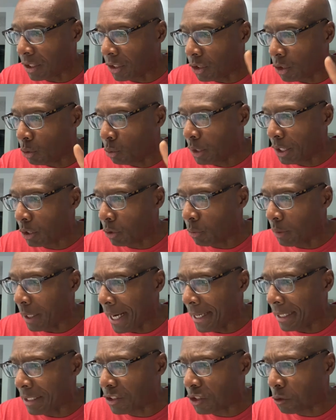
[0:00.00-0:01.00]
the newly
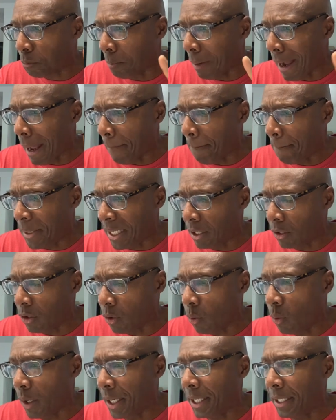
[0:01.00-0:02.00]
created spot
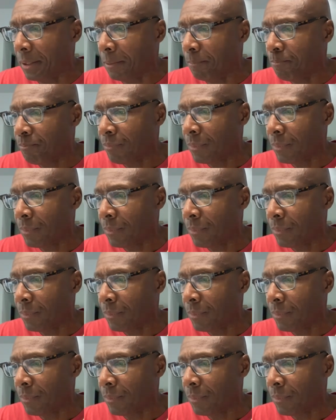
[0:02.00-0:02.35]
Bitcoin